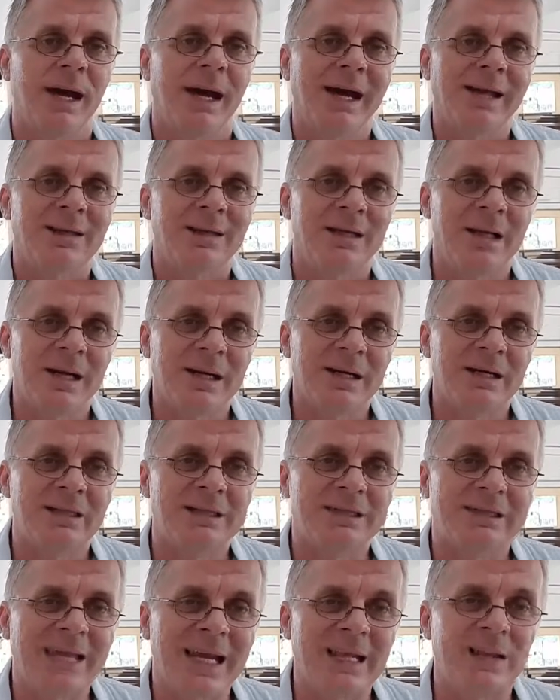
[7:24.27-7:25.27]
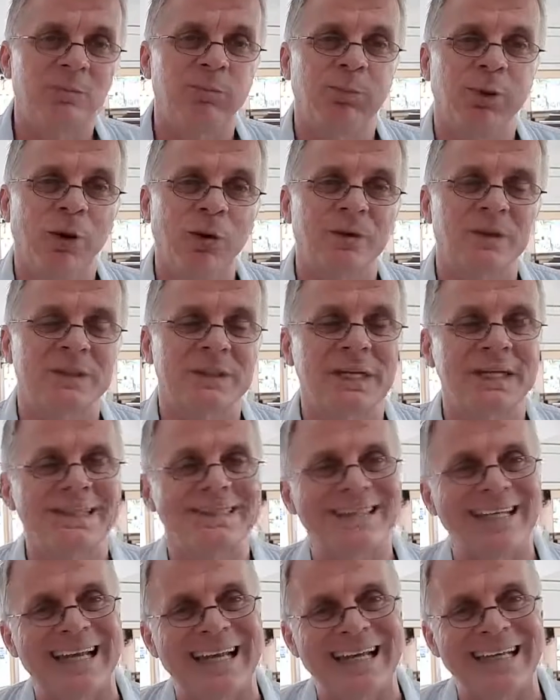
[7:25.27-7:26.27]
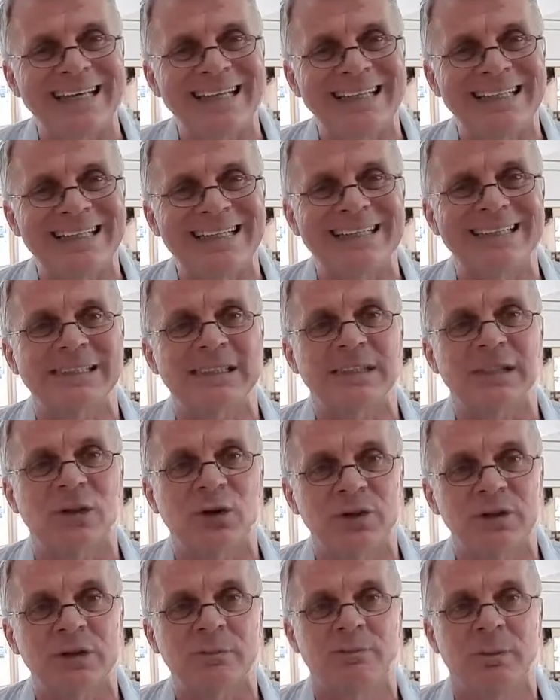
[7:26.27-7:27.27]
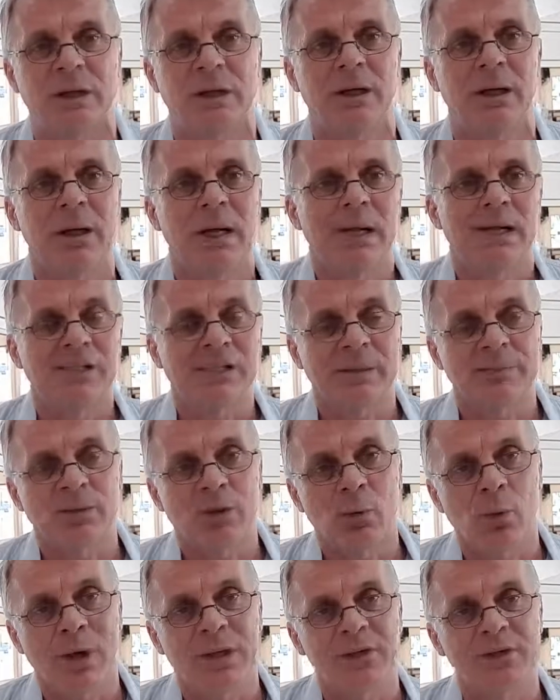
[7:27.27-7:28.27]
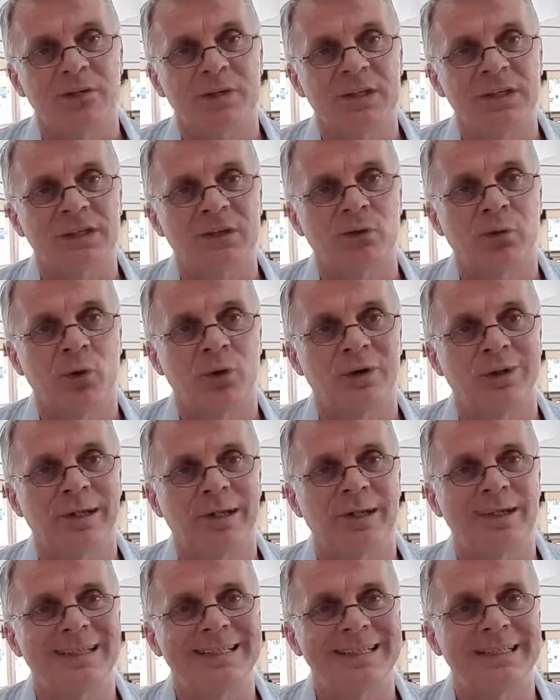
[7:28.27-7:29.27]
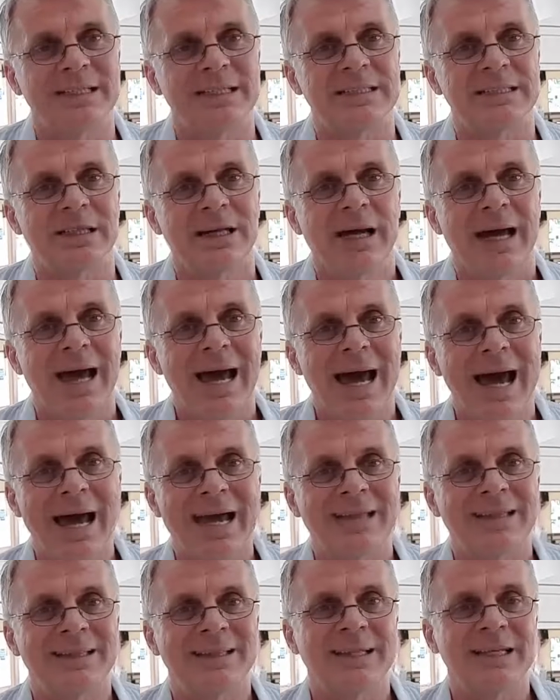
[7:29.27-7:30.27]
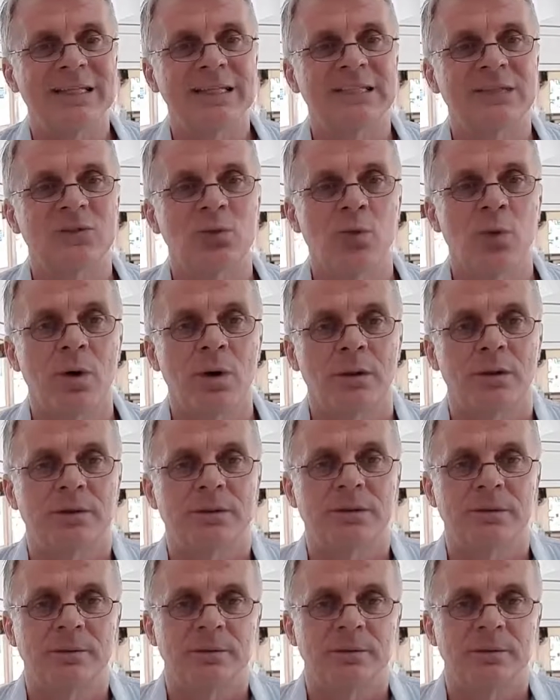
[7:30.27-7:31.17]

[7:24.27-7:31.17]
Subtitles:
And then as St. Paul says in his Gospel, chapter 1, verse 14, he says, and this word